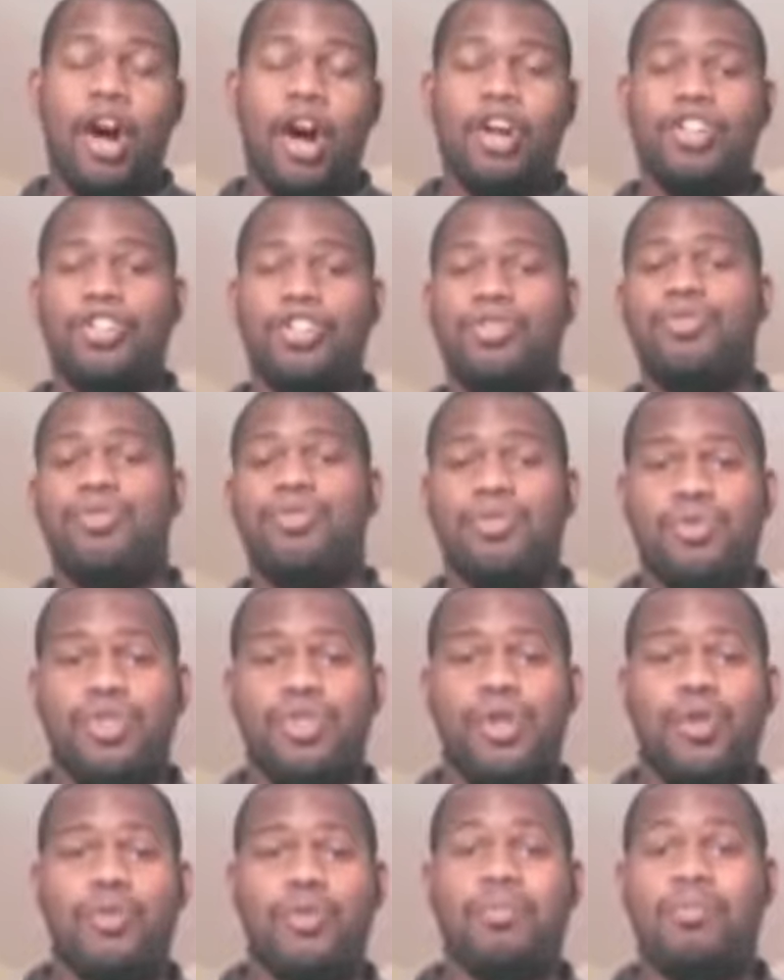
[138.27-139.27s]
On a
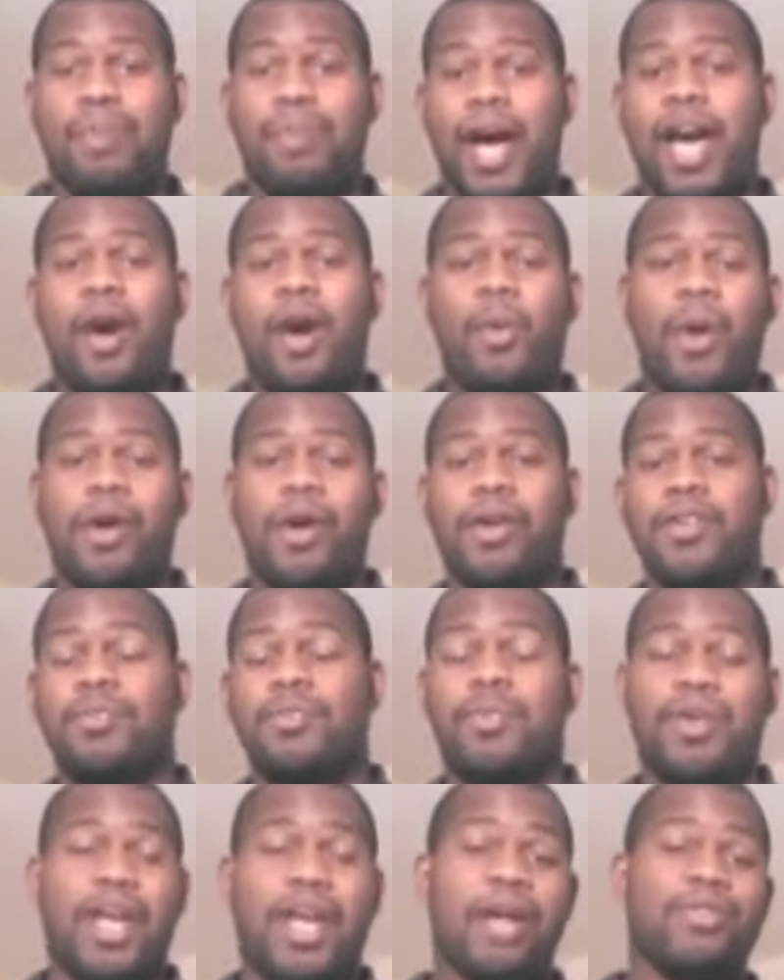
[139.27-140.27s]
neutral note, BioWare
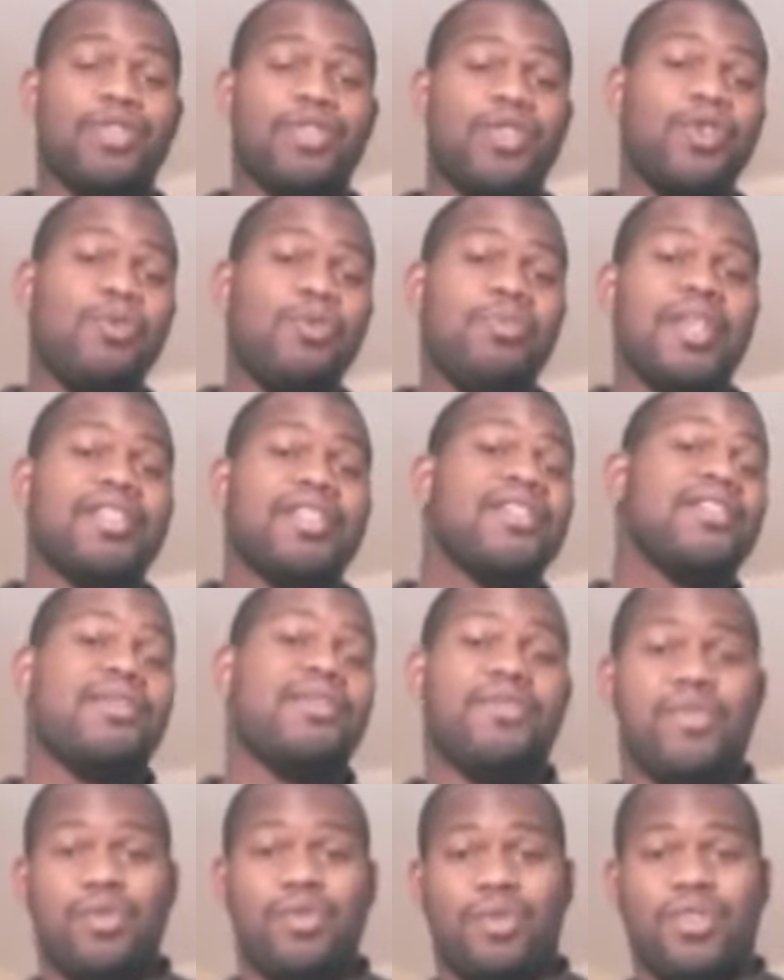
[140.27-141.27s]
has put out 2 pieces
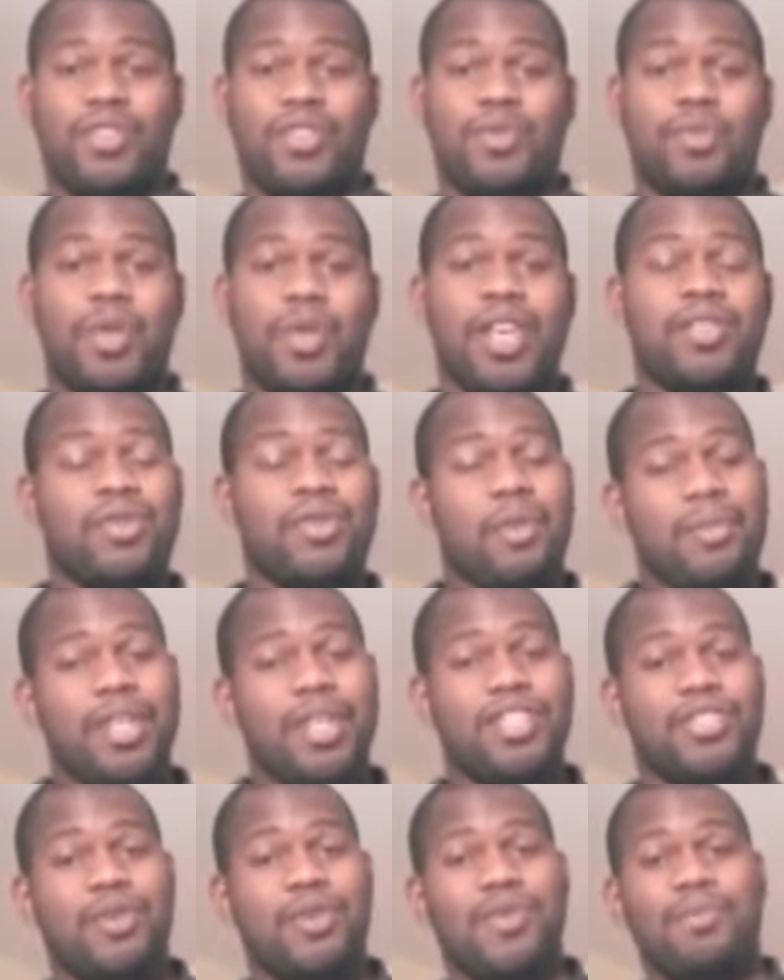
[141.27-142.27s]
of news this week, so I'm
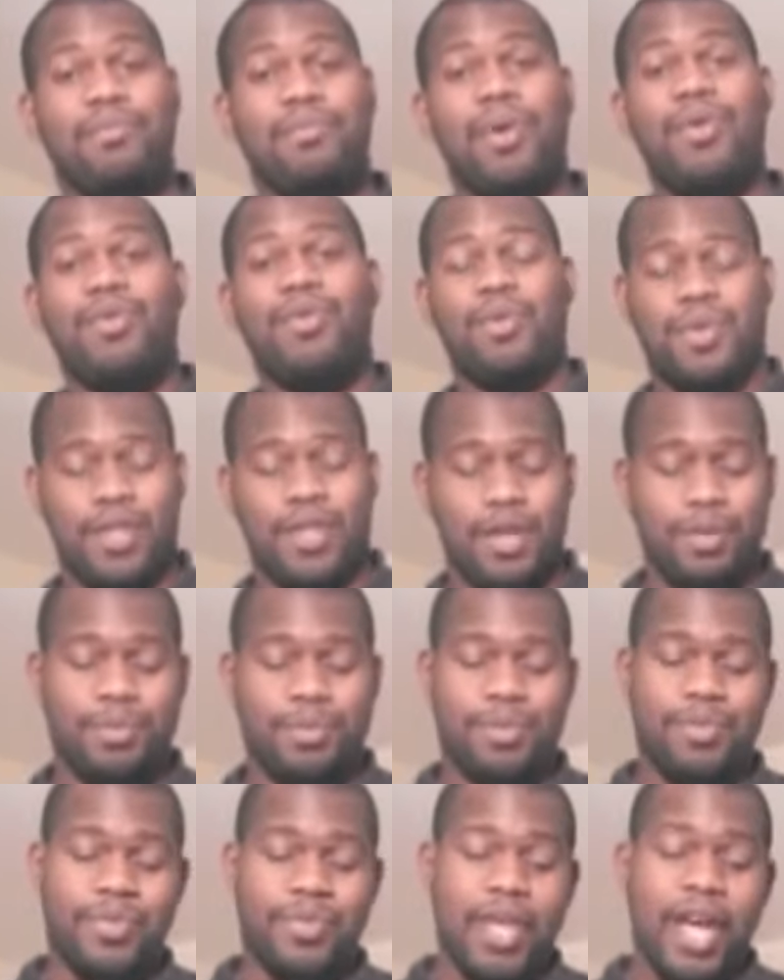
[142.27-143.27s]
going to share them both with you.